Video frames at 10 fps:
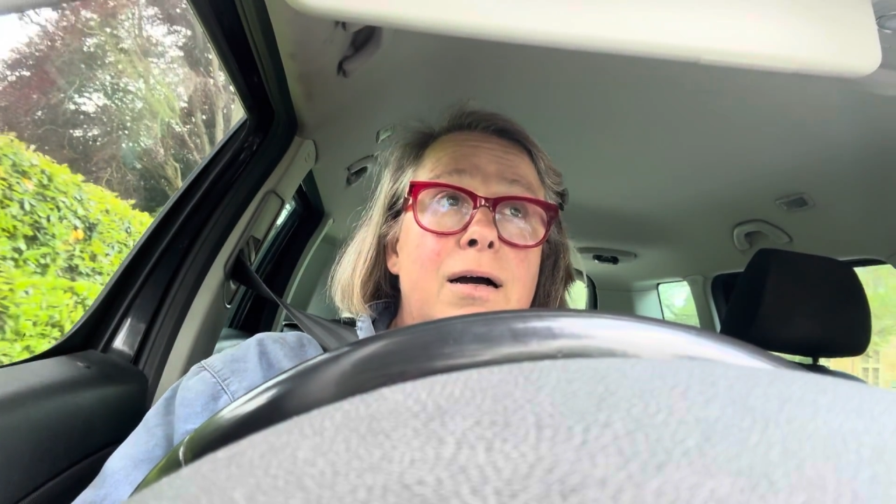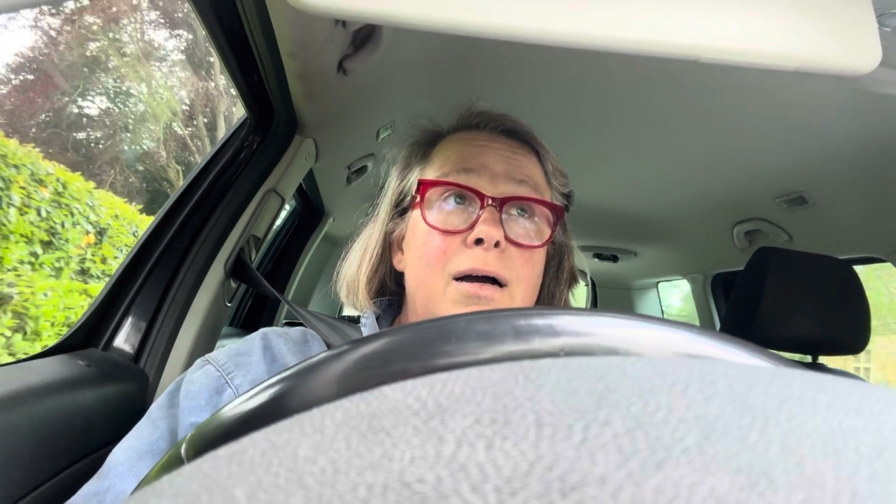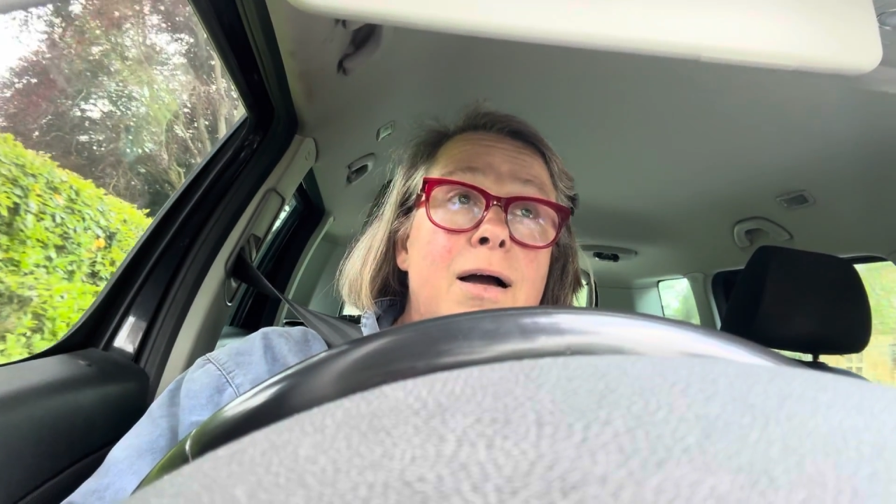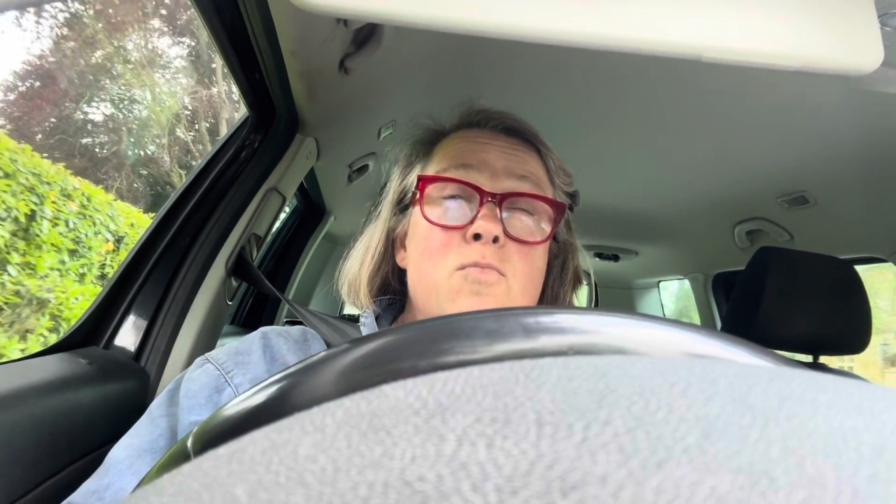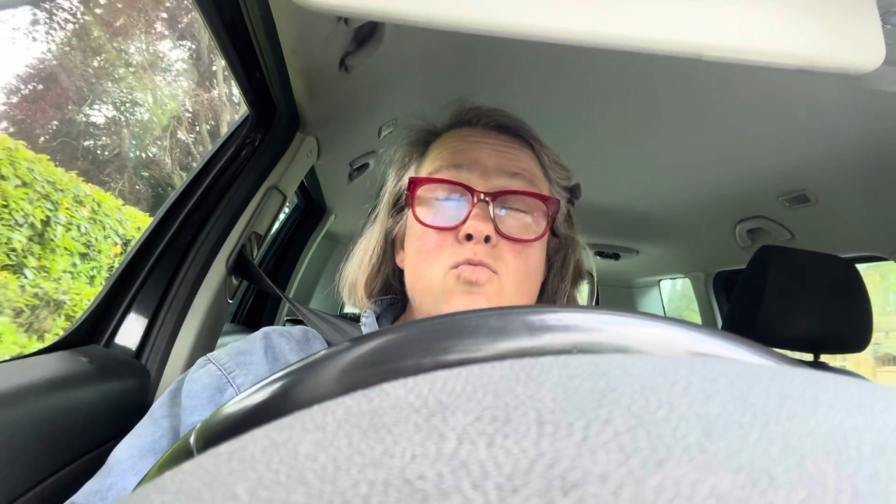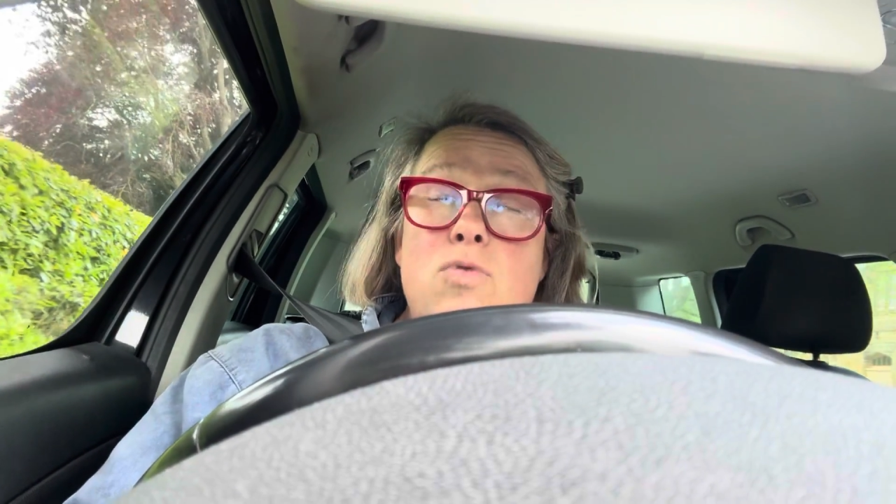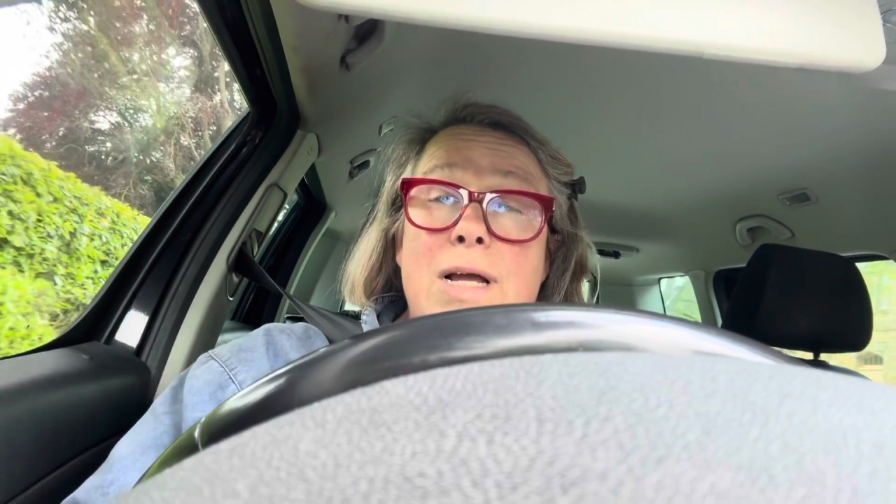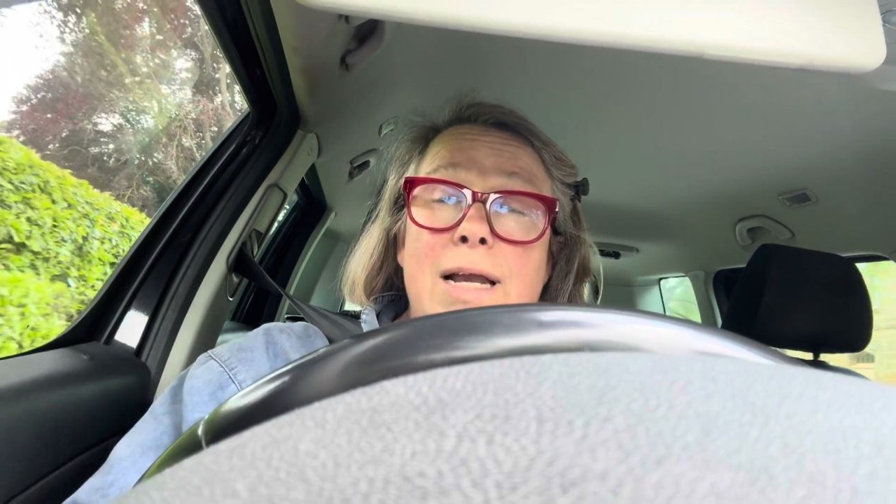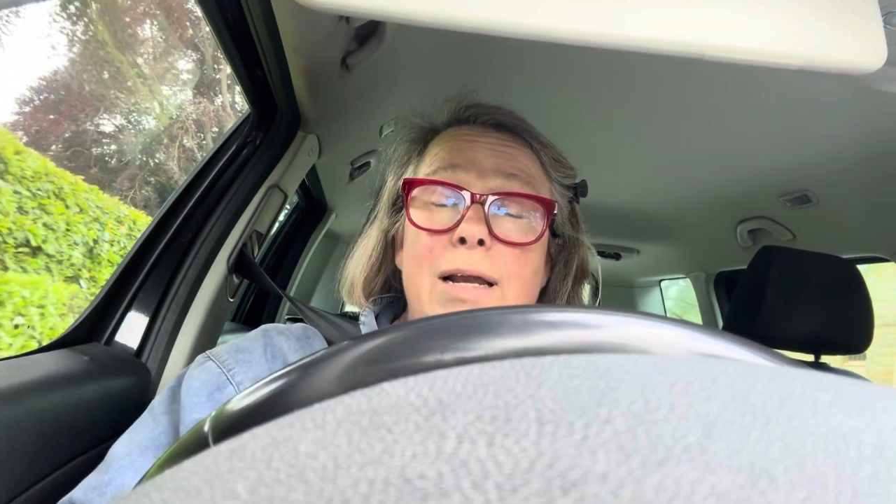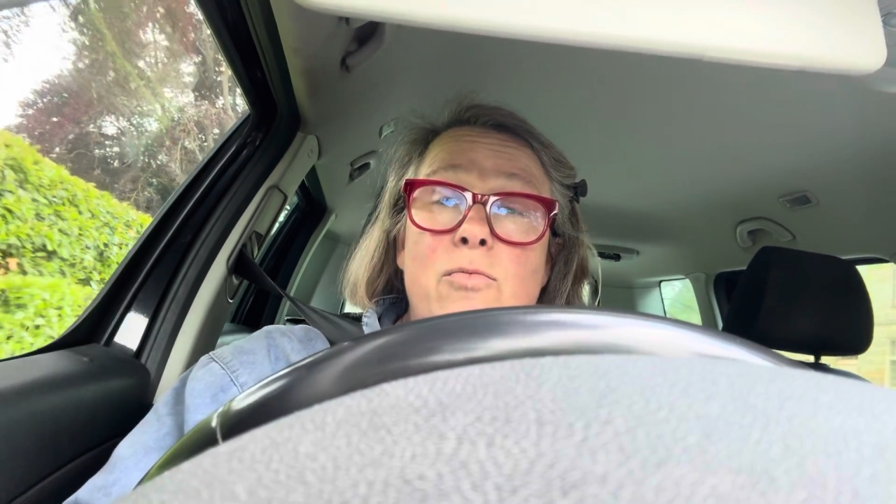I'm
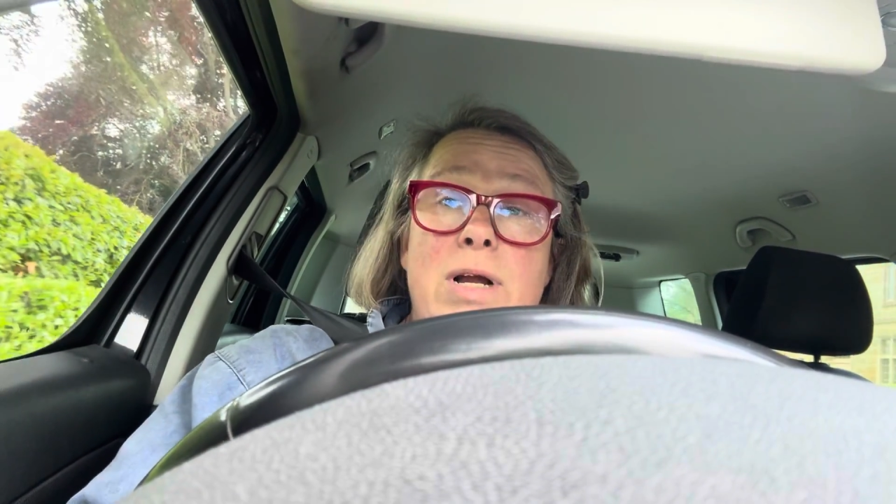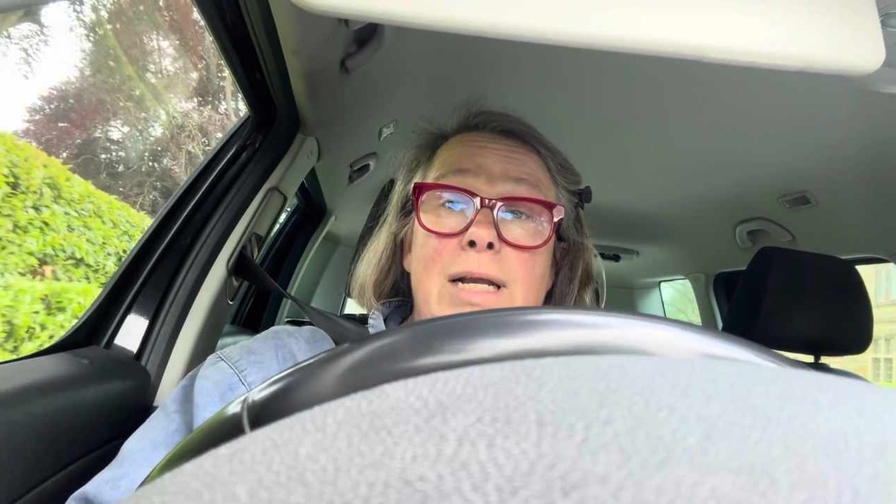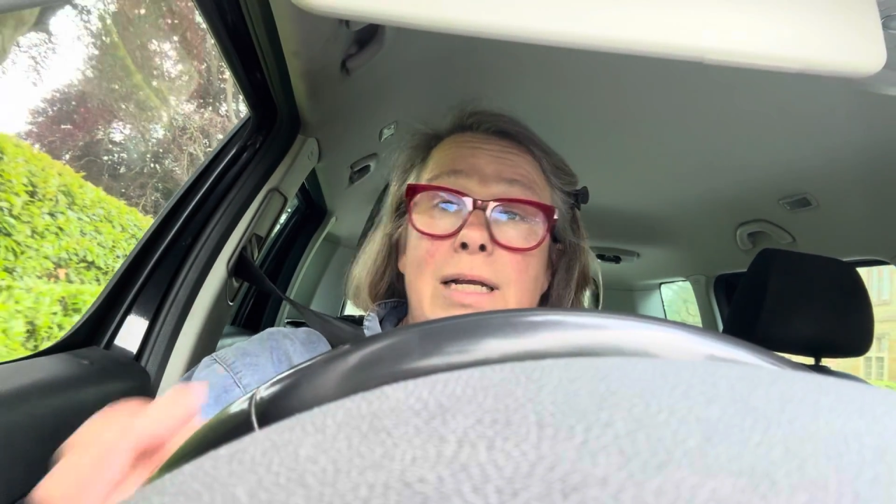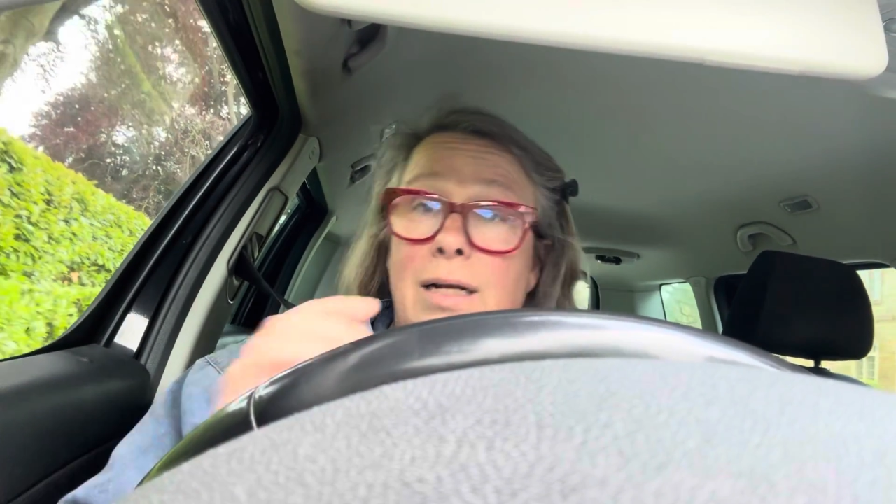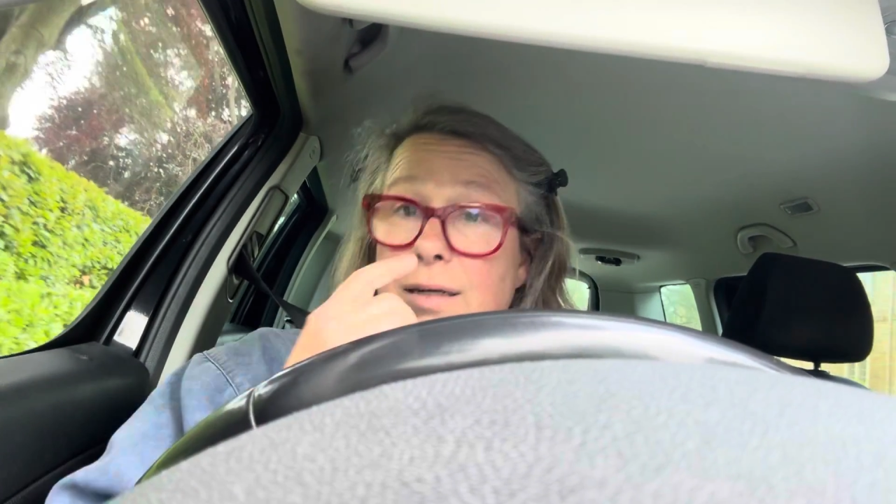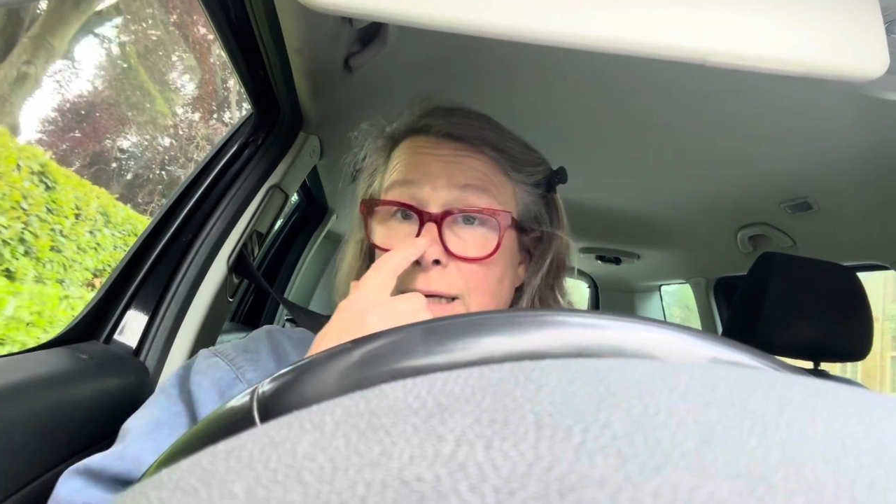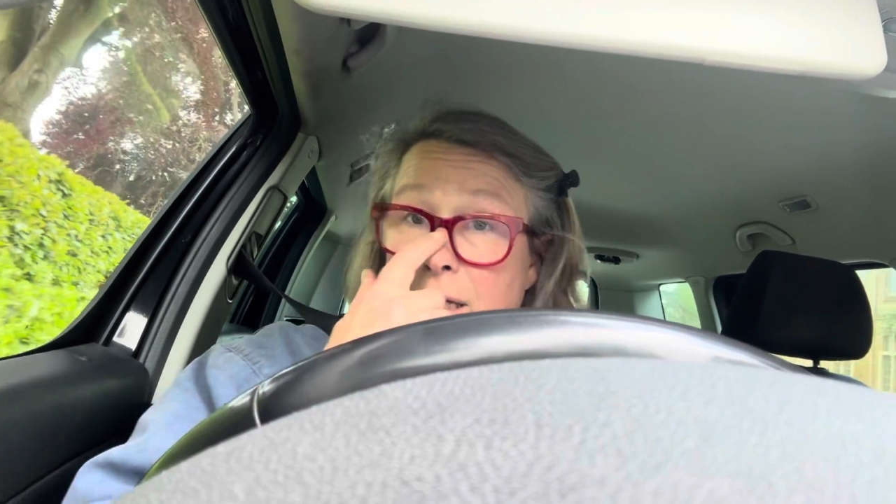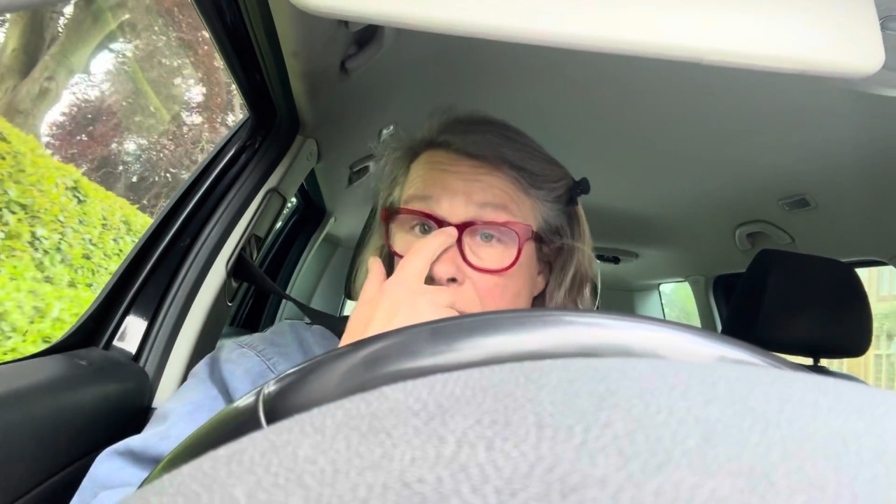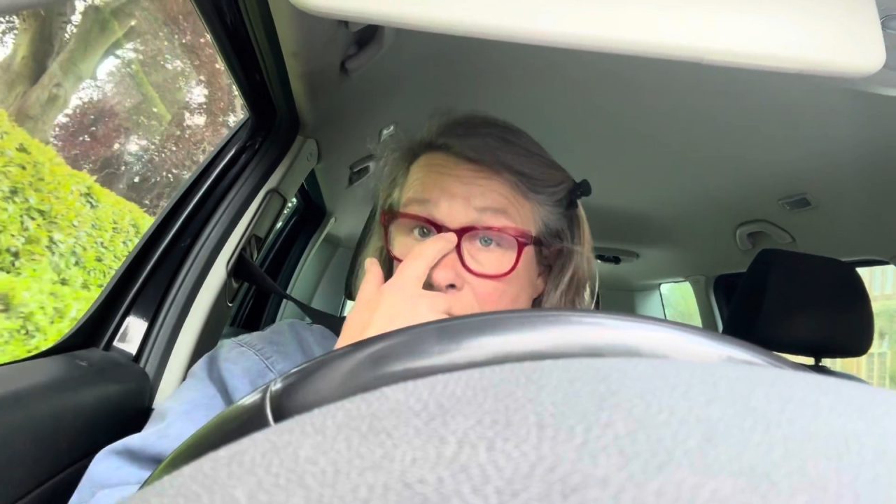really, really lucky.